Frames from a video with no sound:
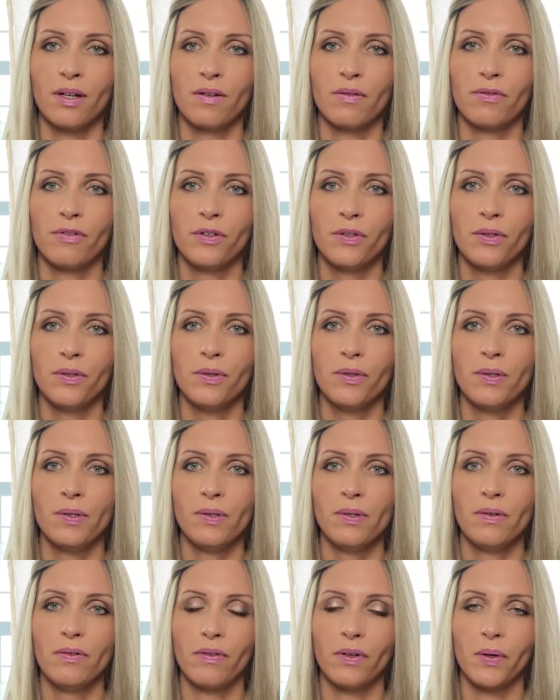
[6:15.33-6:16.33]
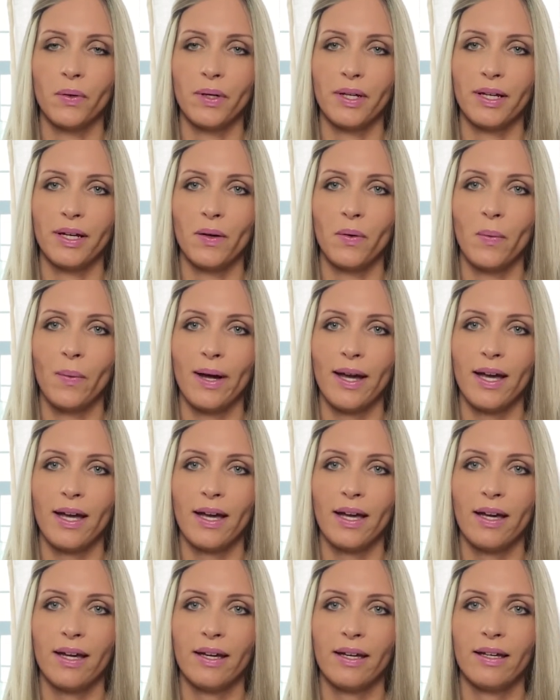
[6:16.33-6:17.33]
through, floating
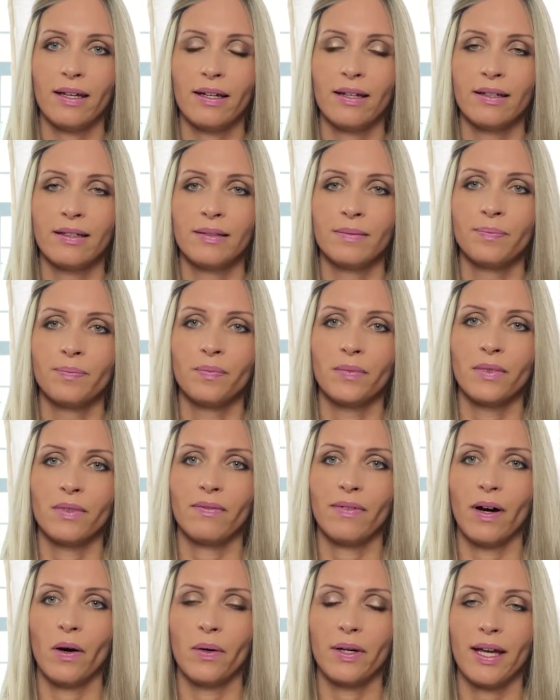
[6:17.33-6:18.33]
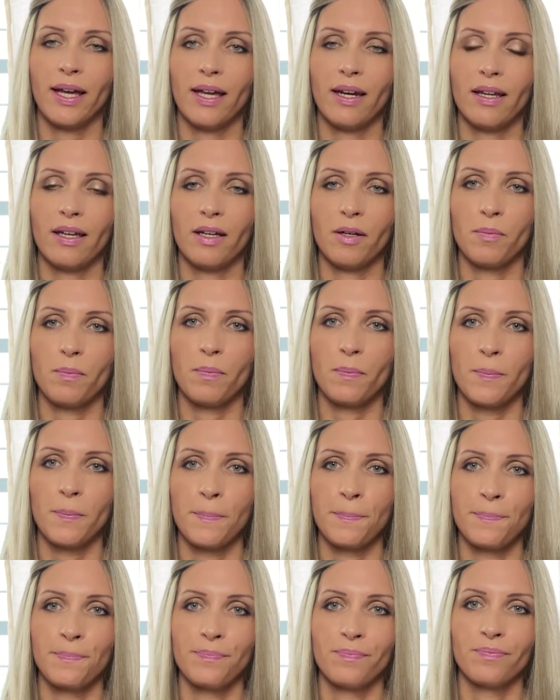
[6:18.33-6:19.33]
away, without getting
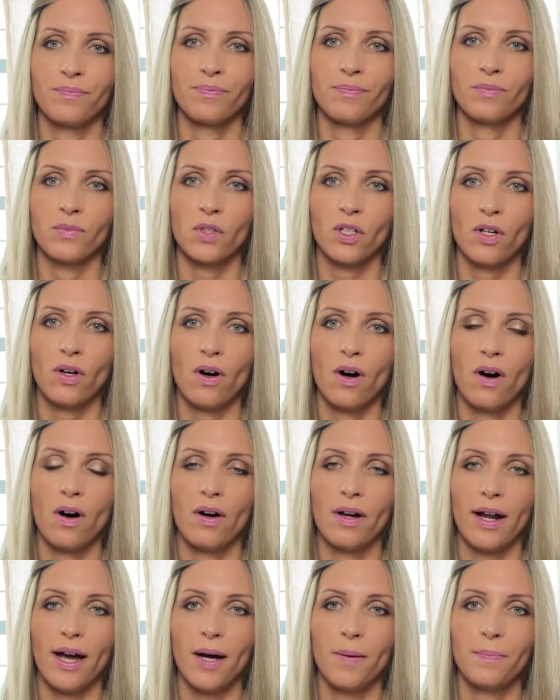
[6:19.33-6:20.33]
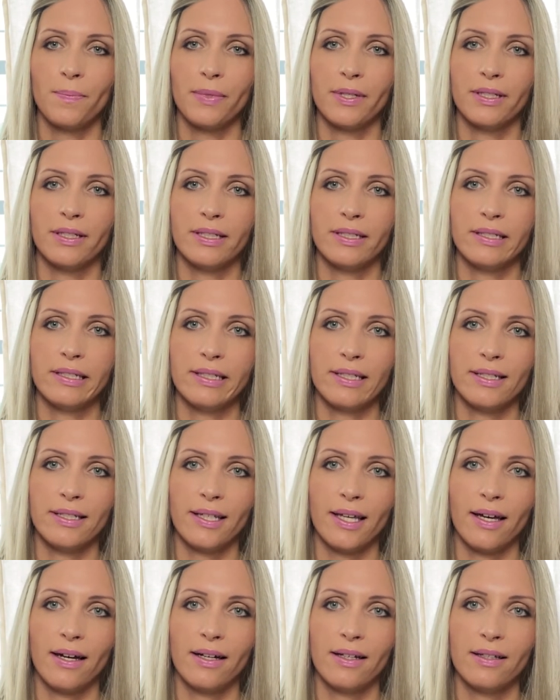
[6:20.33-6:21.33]
caught up in the
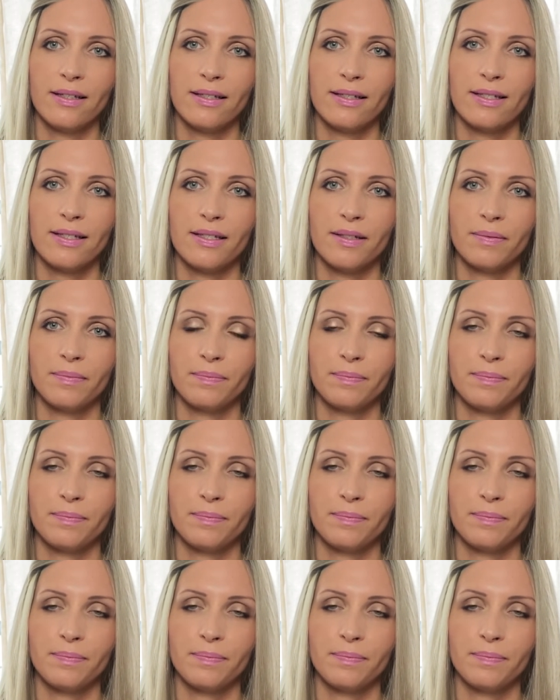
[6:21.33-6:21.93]
details.